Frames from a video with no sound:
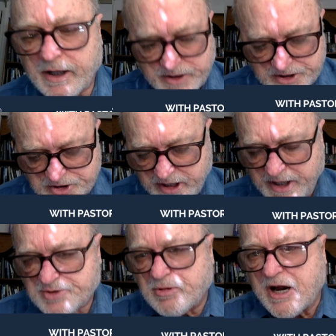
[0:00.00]
in this
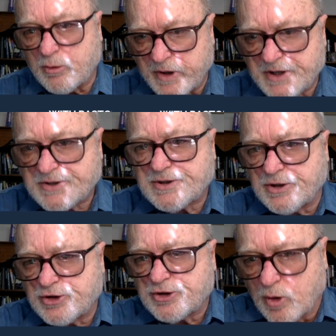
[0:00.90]
case my wrists
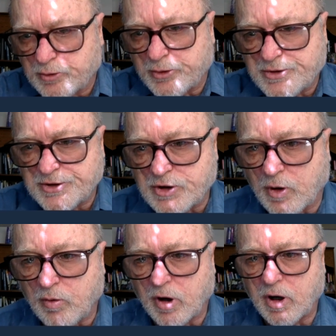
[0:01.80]
and shoulders and
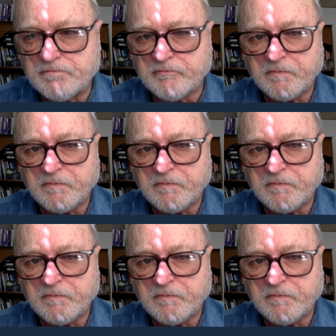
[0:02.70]
so on,